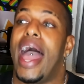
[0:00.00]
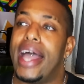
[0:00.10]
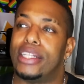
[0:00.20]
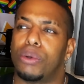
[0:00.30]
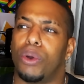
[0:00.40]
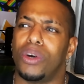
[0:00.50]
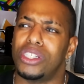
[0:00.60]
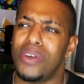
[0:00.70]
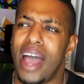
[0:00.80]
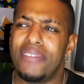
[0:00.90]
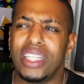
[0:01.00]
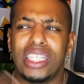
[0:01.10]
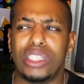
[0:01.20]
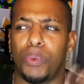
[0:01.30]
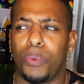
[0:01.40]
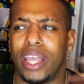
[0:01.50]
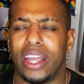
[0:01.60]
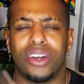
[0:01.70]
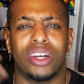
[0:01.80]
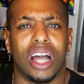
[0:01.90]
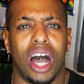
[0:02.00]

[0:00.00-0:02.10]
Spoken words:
And we're also having these weird,